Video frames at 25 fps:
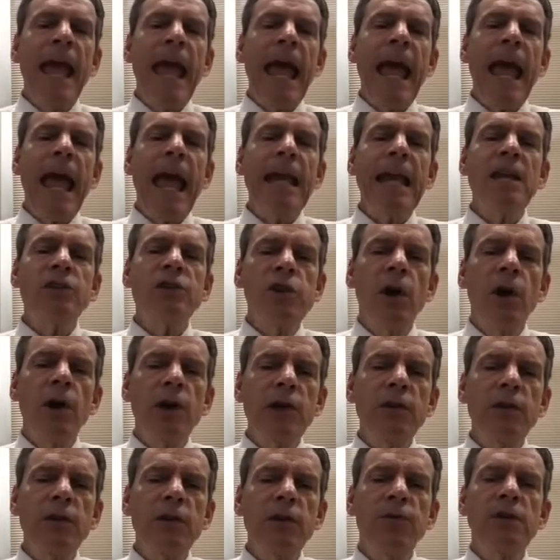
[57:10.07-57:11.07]
And it's hard
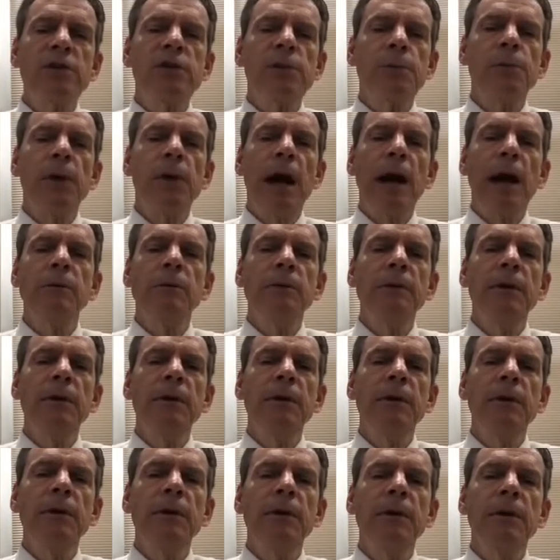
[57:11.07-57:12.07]
to fix a problem
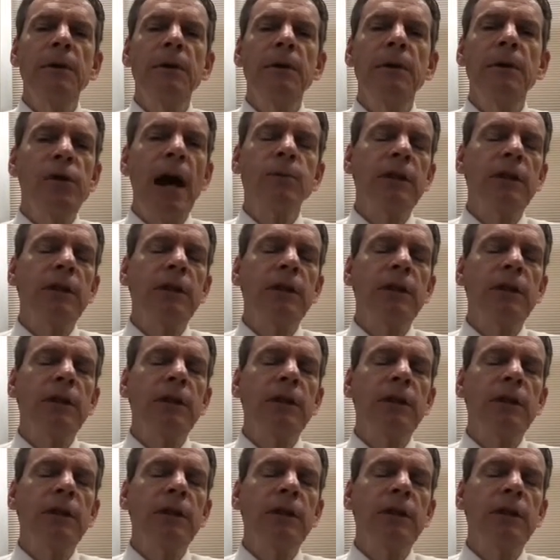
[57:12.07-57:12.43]
if